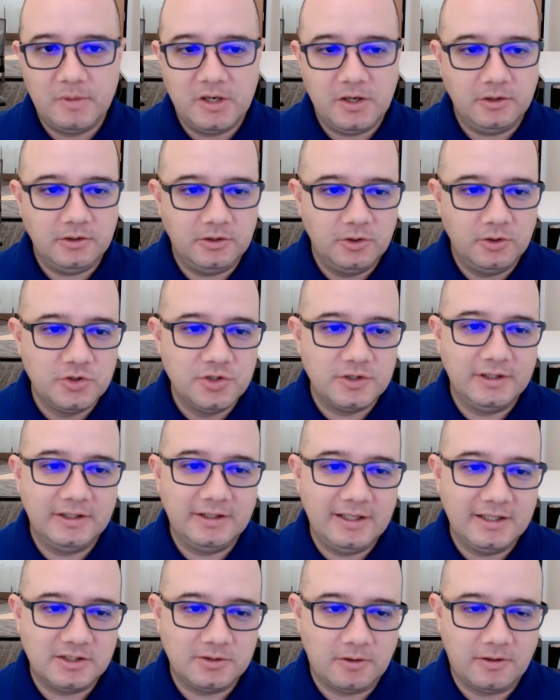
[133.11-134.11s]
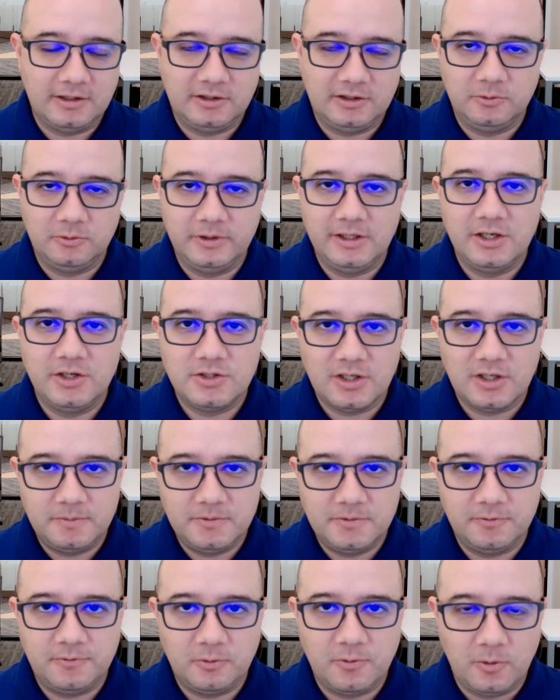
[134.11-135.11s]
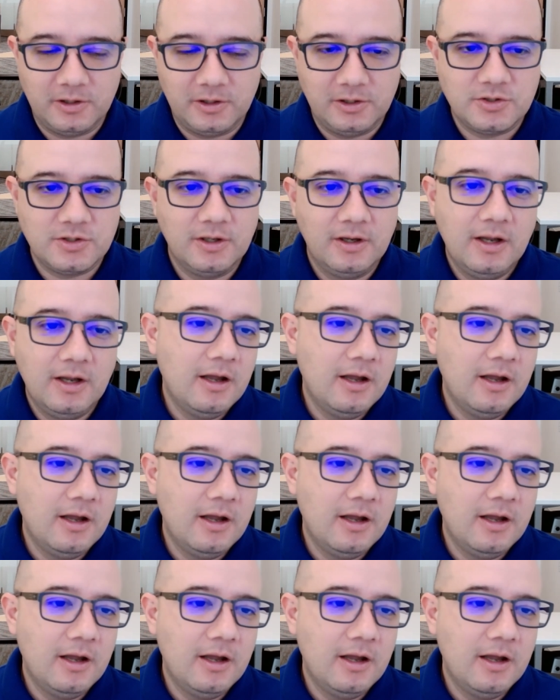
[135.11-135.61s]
Usually they start at 3 inch up to 4 inch,